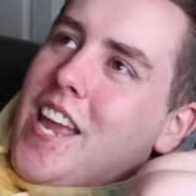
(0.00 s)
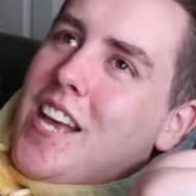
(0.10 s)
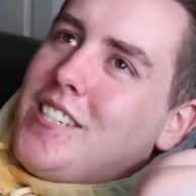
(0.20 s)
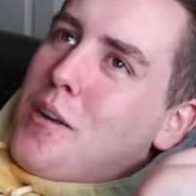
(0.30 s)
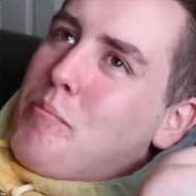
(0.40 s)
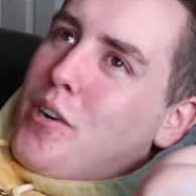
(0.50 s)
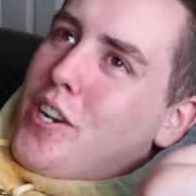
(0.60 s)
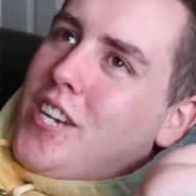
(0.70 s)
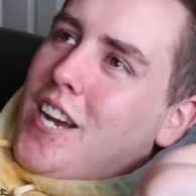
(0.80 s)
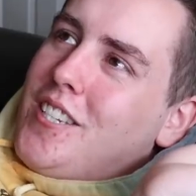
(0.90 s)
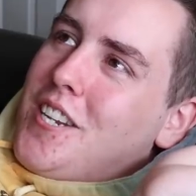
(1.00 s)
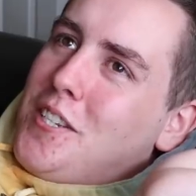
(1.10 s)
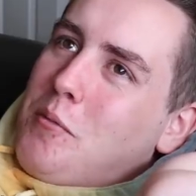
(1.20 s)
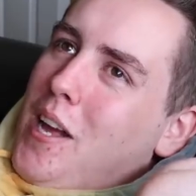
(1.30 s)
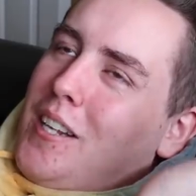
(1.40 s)
he has like a British accent
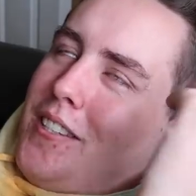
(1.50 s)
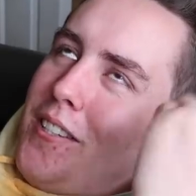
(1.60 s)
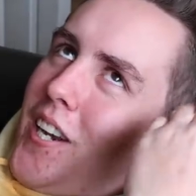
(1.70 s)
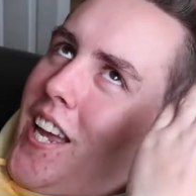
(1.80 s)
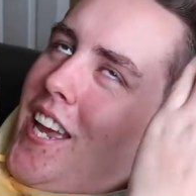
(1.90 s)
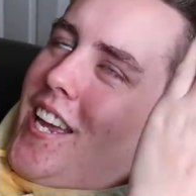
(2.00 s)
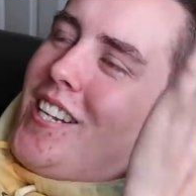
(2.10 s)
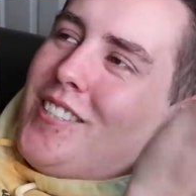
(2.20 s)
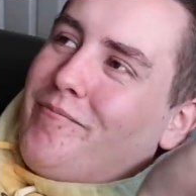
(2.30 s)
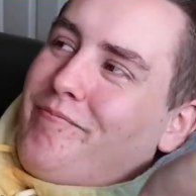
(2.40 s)
as well. So like,